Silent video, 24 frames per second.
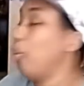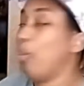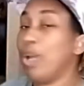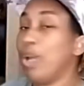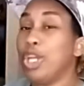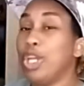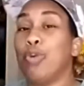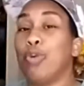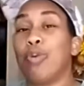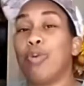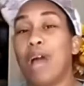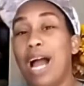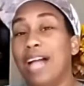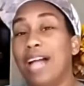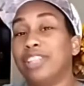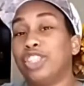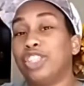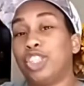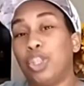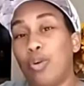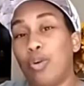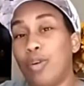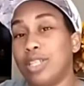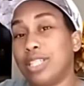When you got
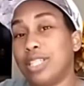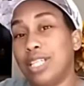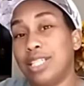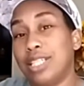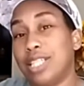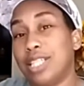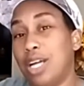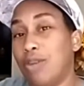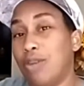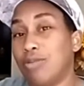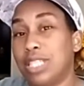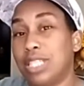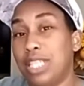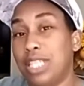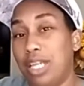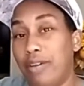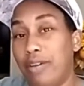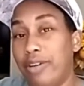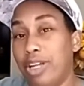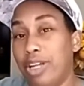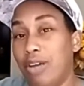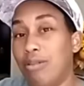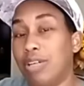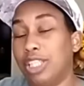choices on
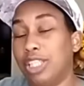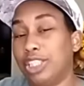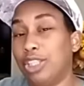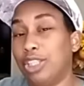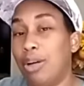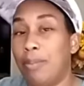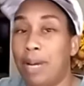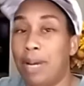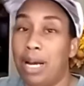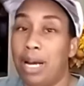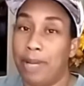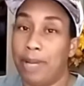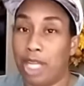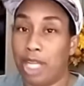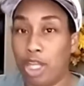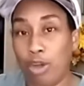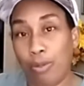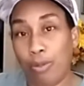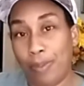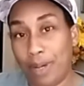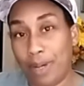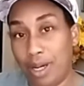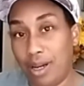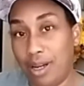cereal because your mama
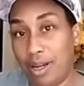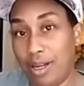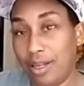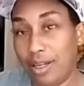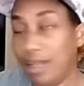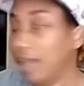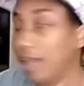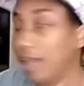coupons.